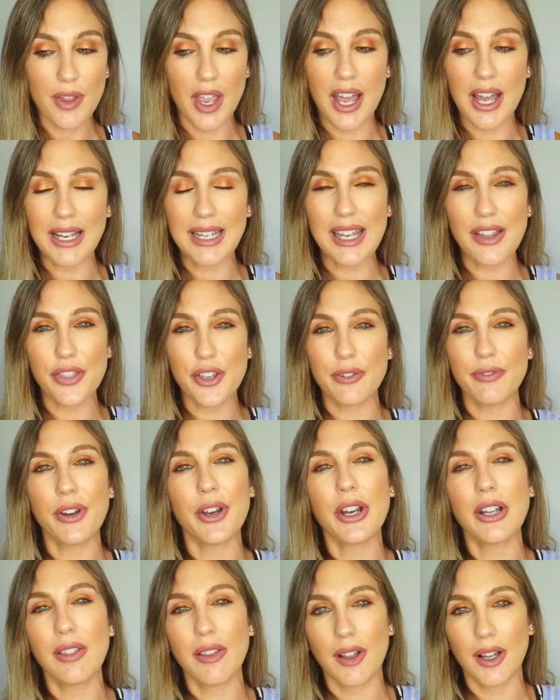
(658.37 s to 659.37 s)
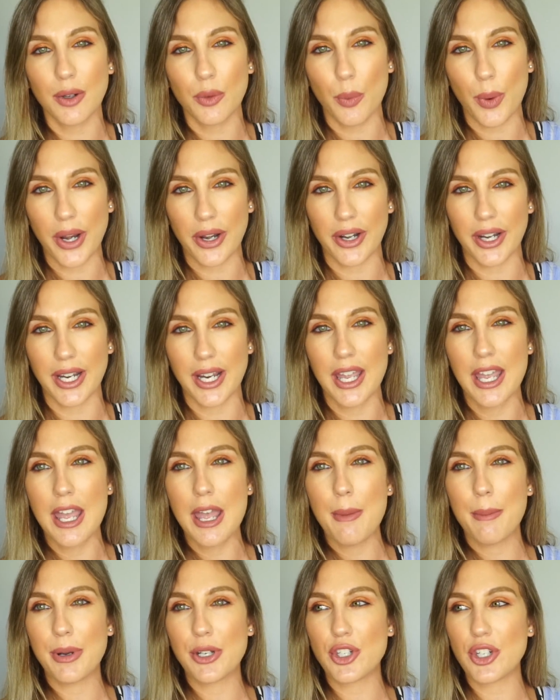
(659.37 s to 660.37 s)
Again, they're very long wearing,
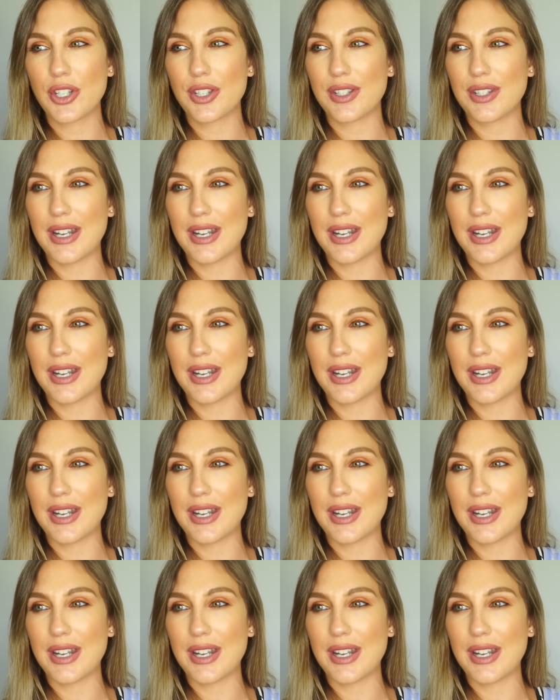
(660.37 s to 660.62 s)
but just